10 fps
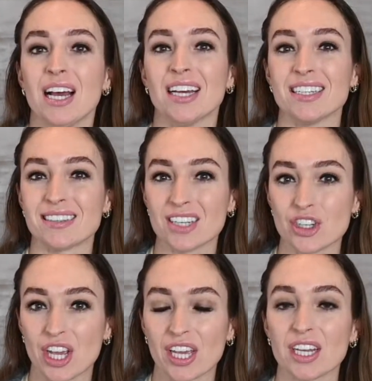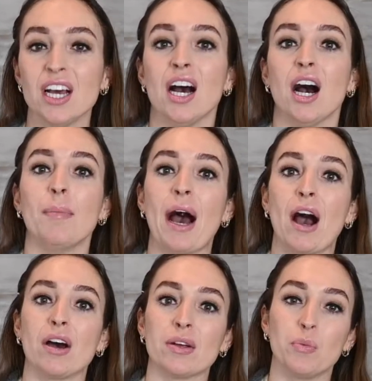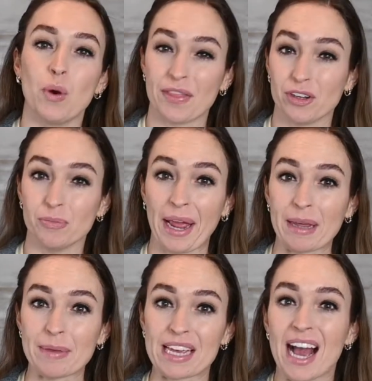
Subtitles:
a decision about what they'll pay me,